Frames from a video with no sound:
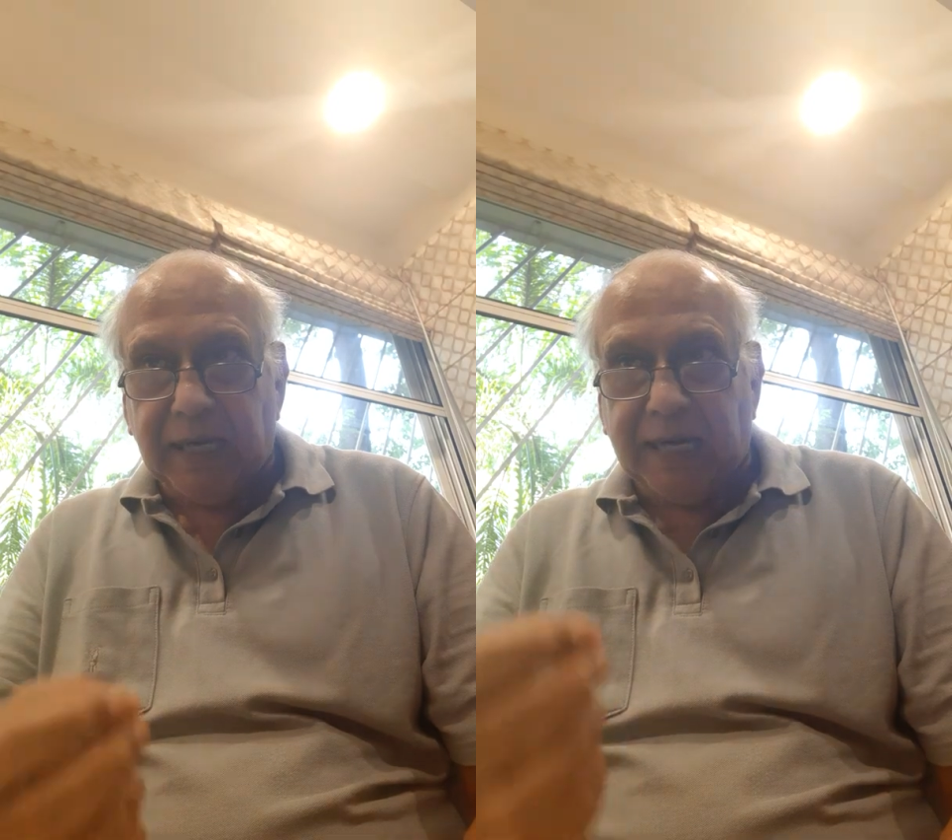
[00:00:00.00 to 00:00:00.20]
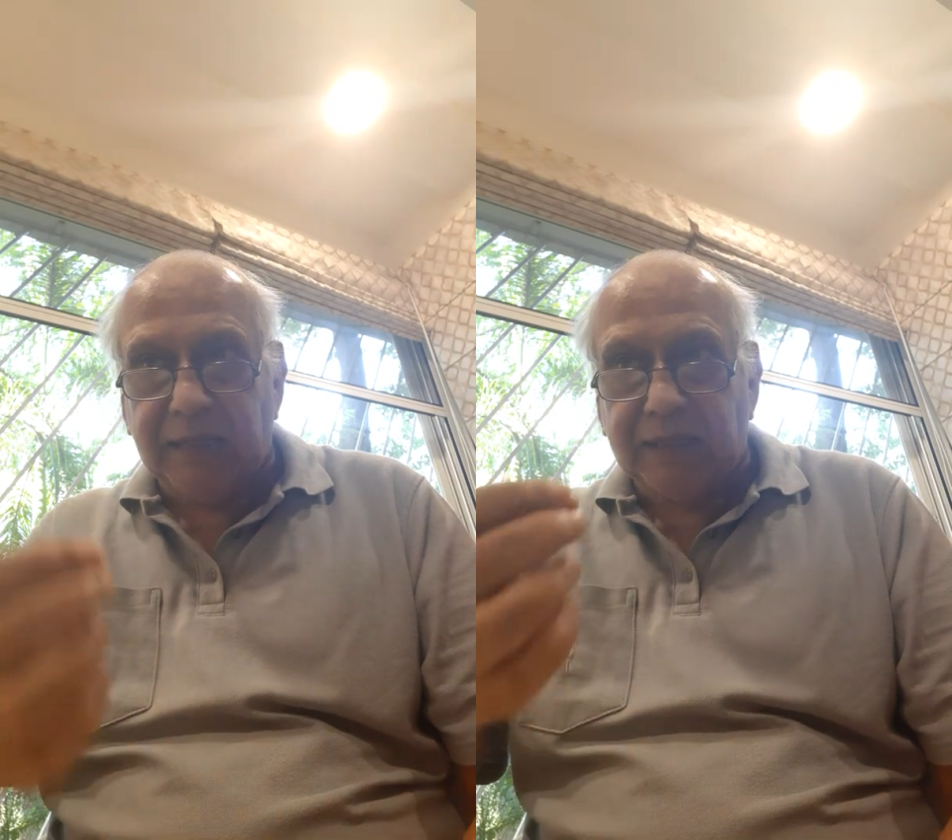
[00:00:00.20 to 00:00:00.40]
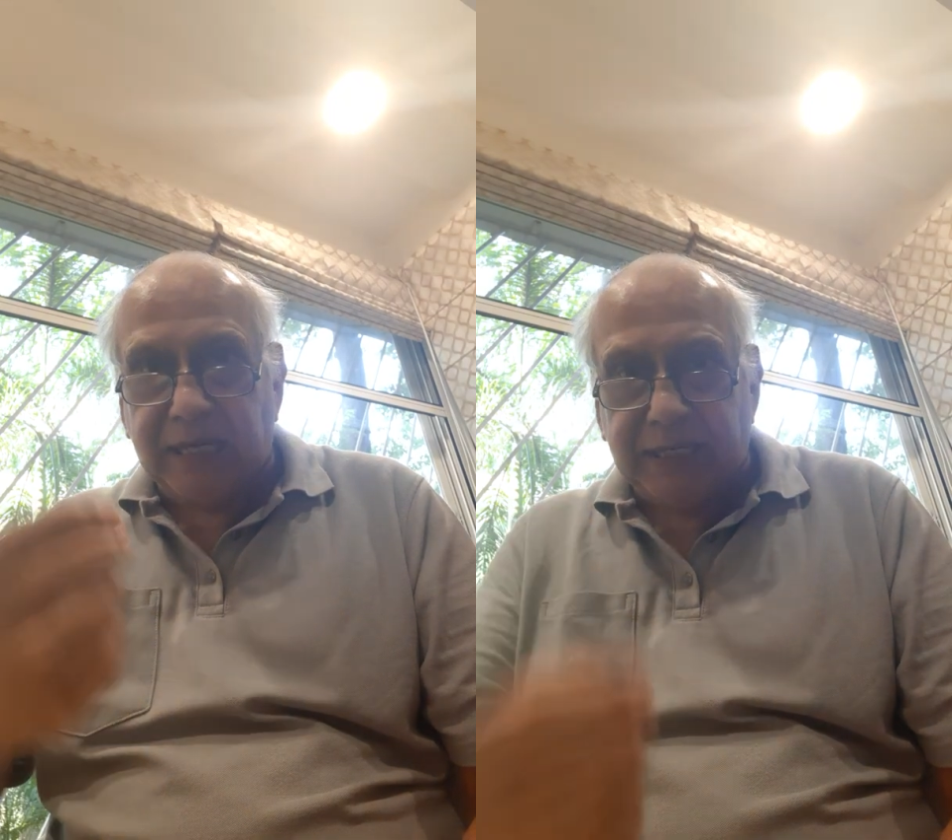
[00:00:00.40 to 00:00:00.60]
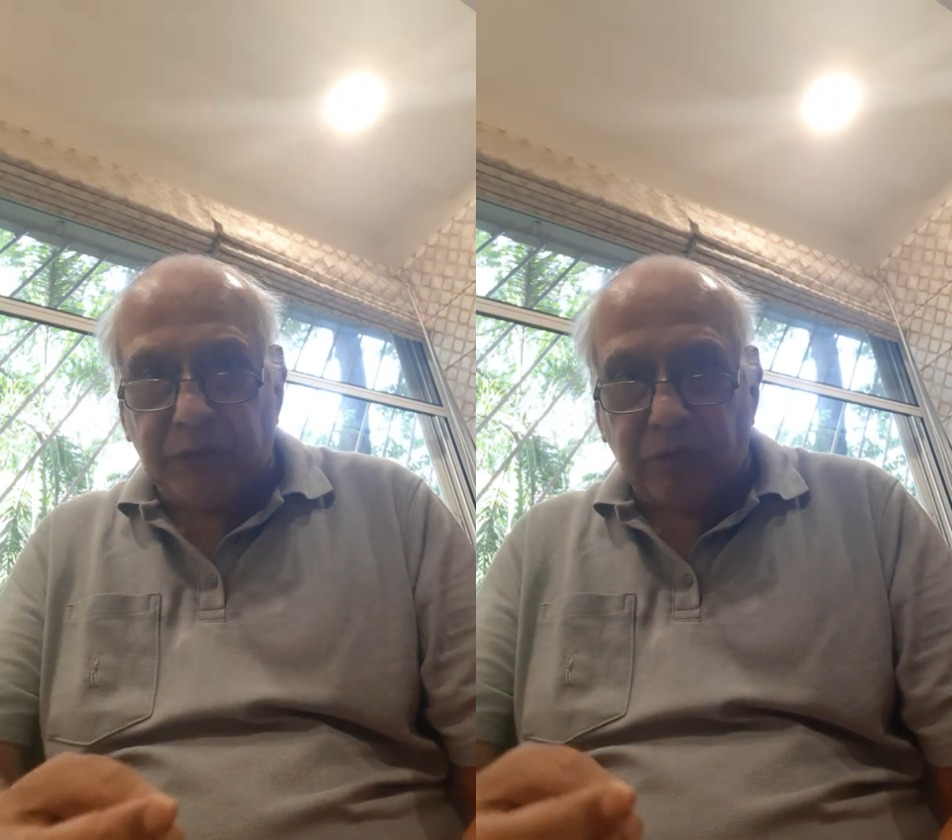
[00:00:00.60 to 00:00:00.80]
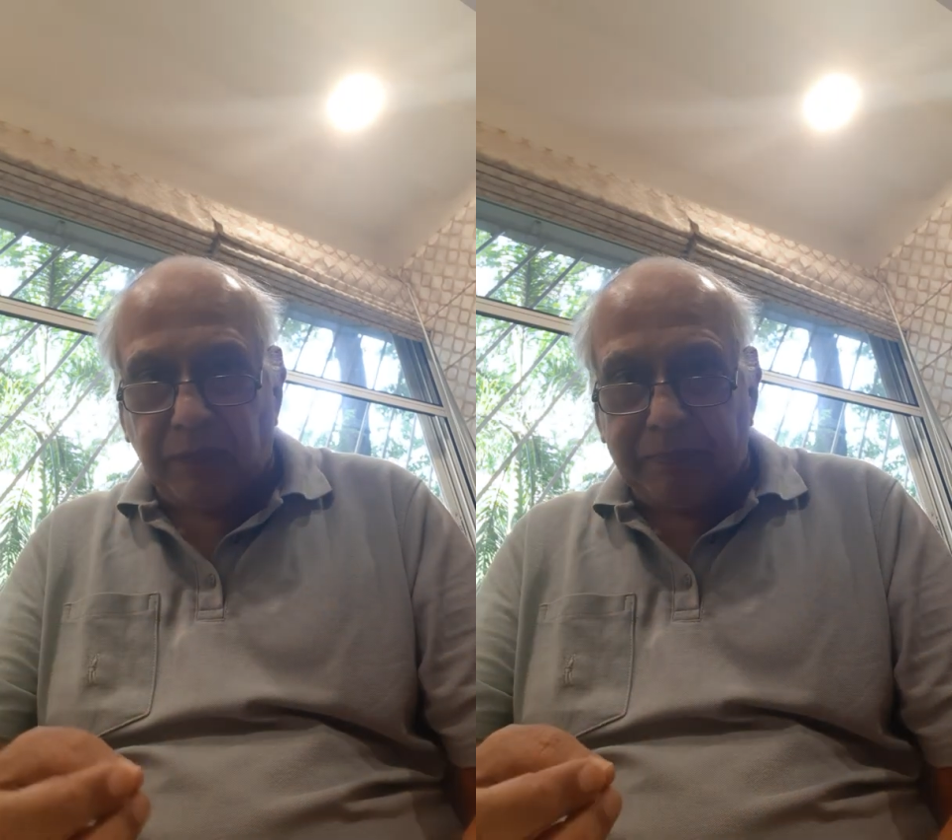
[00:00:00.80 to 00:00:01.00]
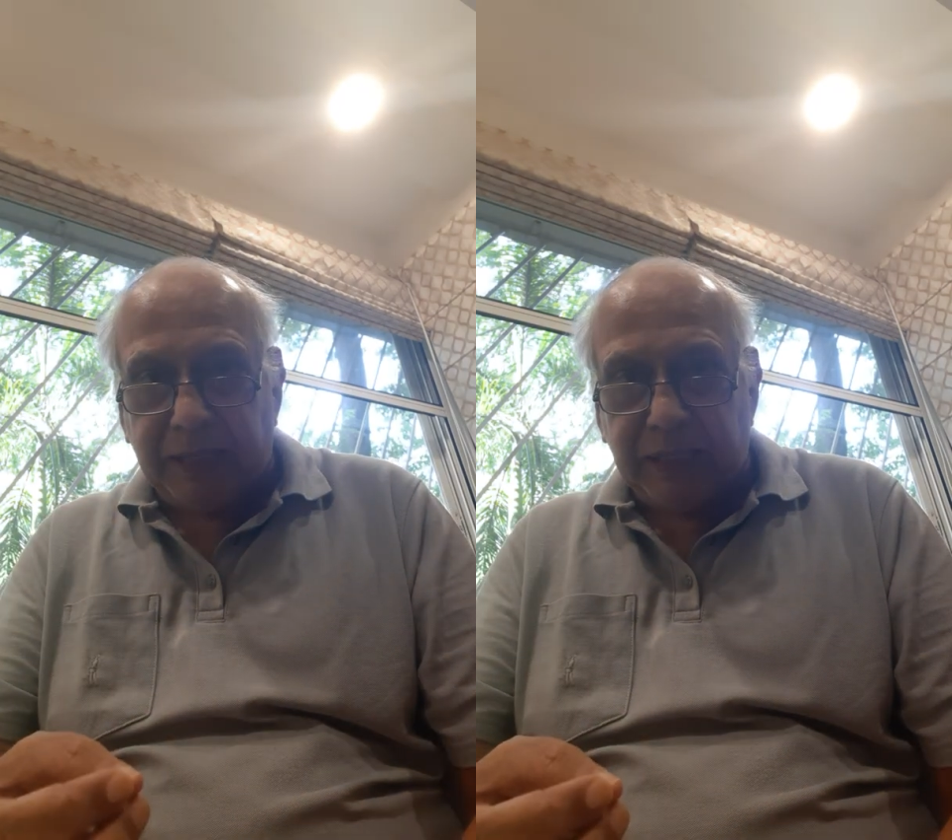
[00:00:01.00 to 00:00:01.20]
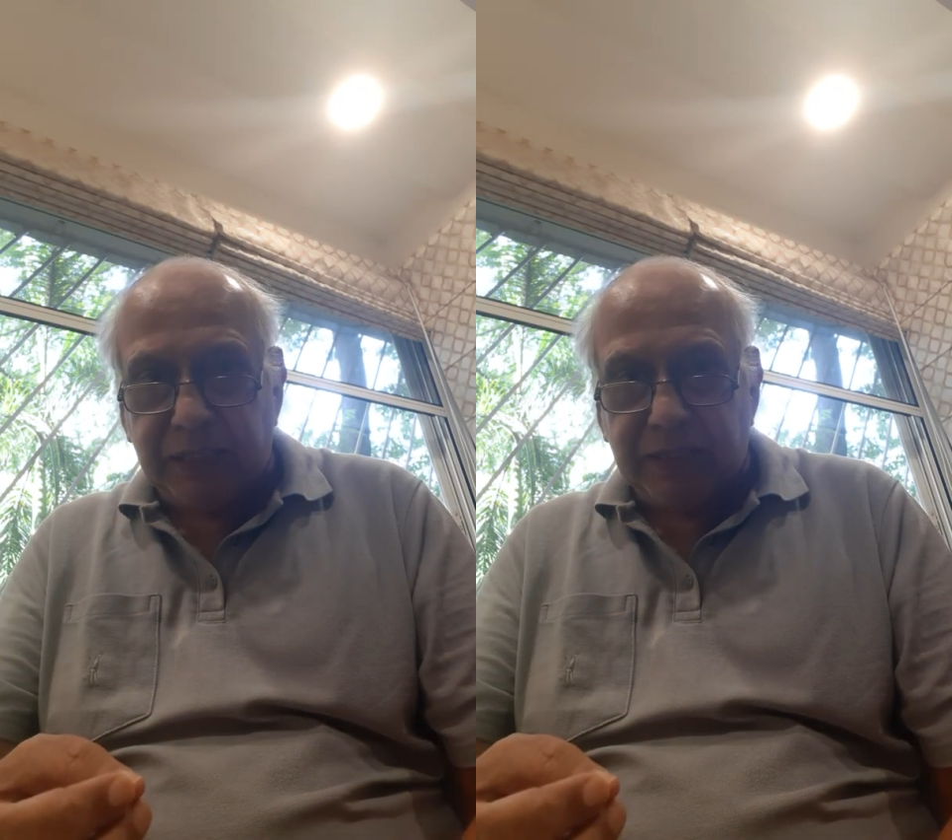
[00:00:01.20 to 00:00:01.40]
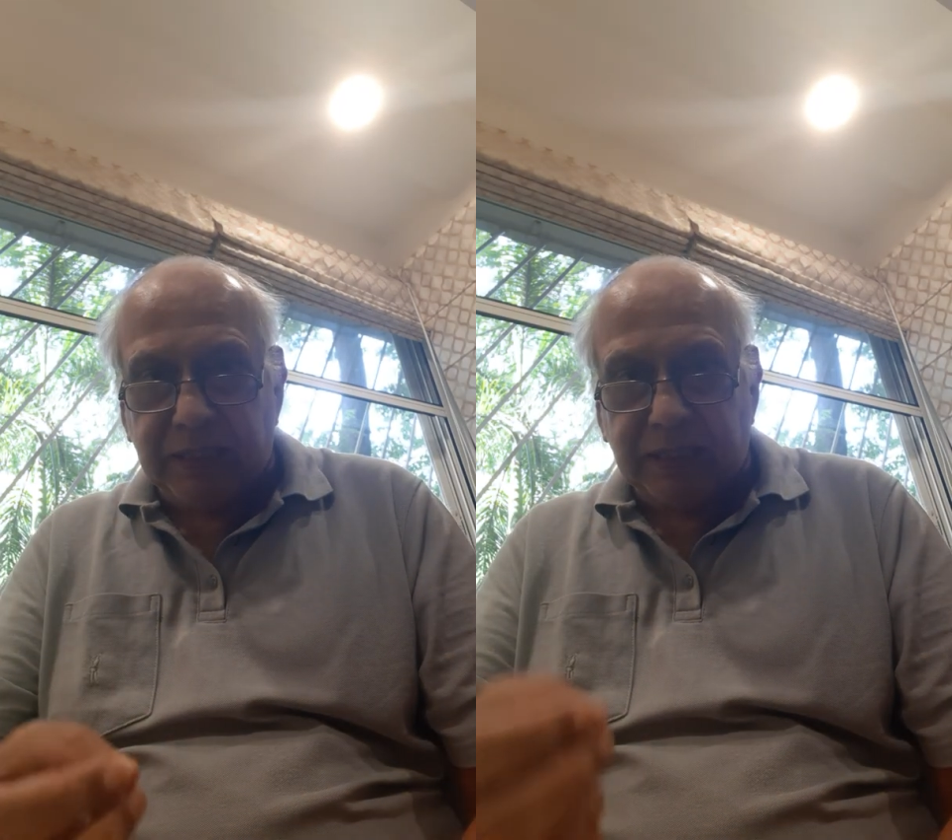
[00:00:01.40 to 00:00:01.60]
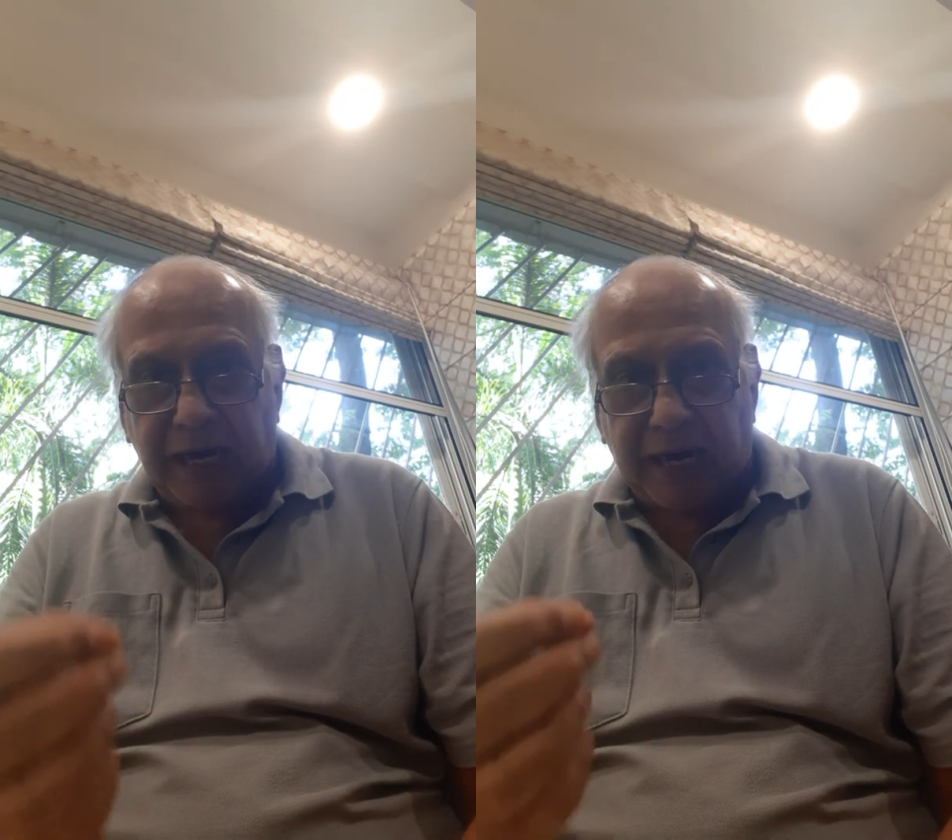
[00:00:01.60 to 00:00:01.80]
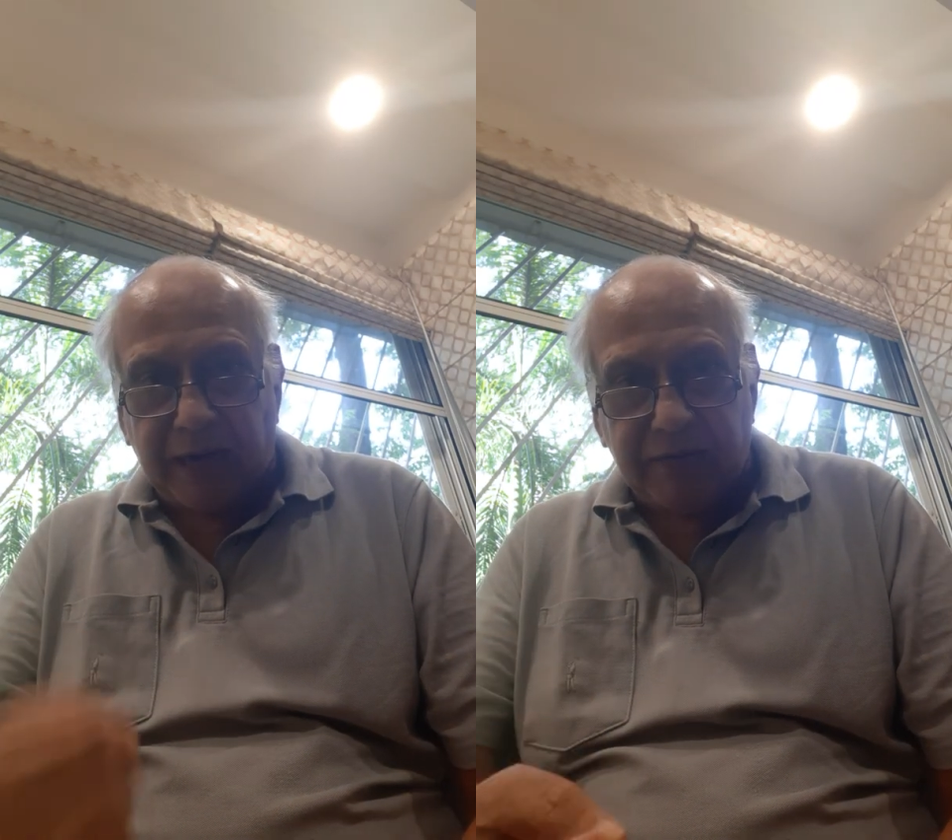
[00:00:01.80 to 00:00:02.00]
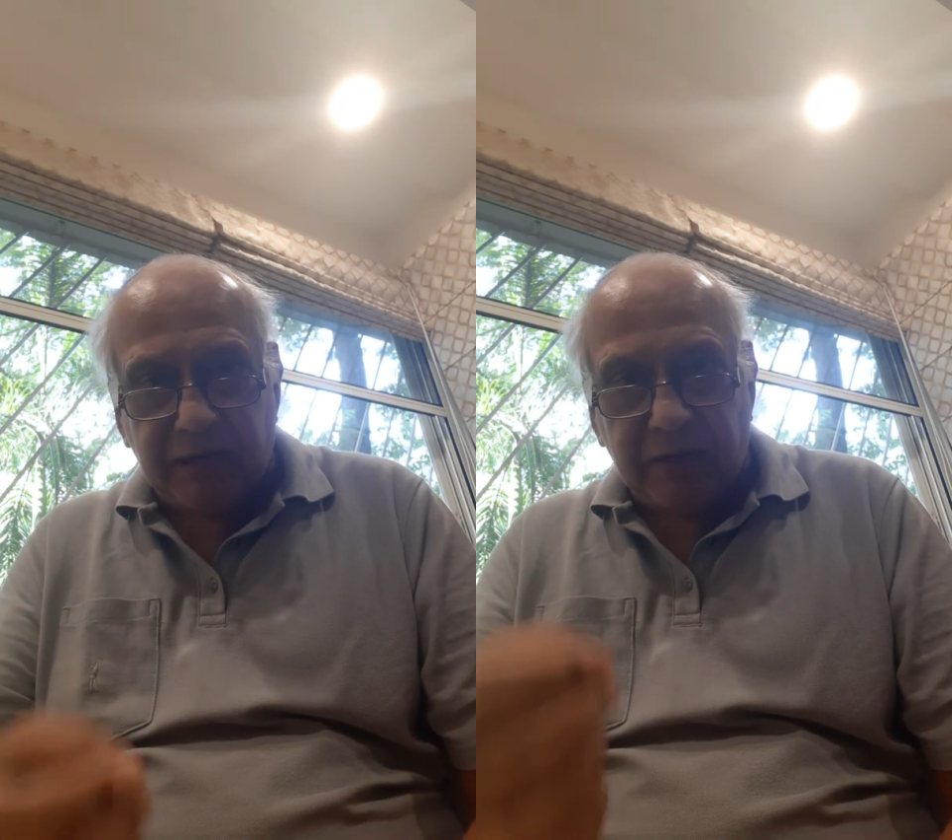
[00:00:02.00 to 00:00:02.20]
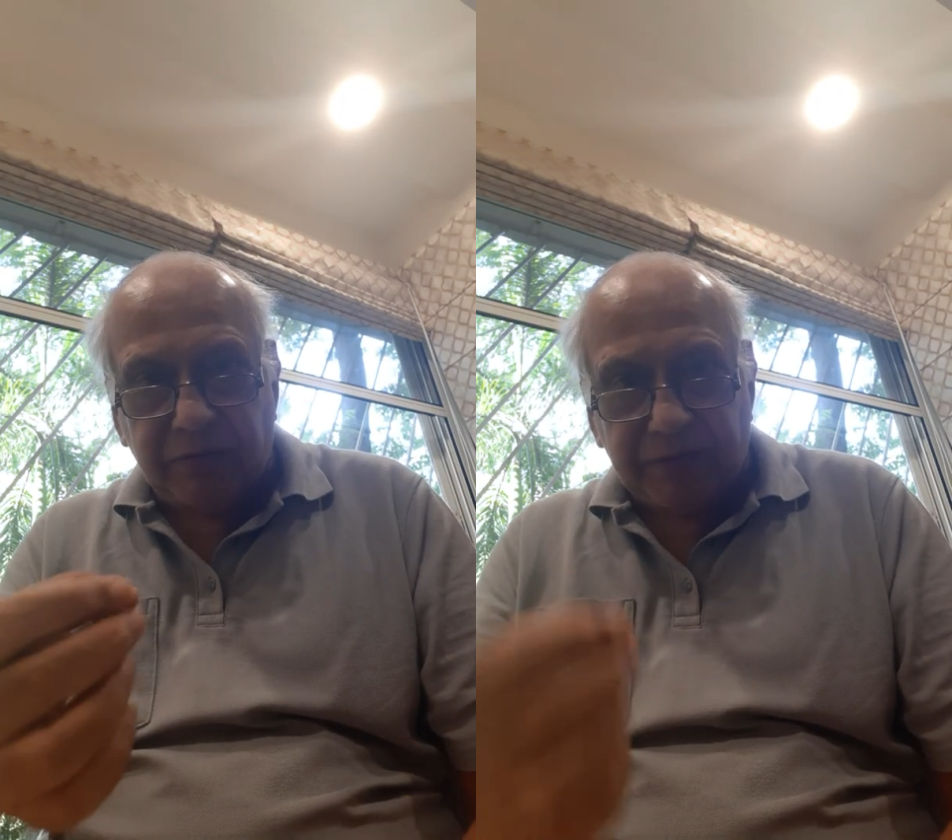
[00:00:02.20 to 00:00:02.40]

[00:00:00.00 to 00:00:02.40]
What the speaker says: And then he took a pledge that I will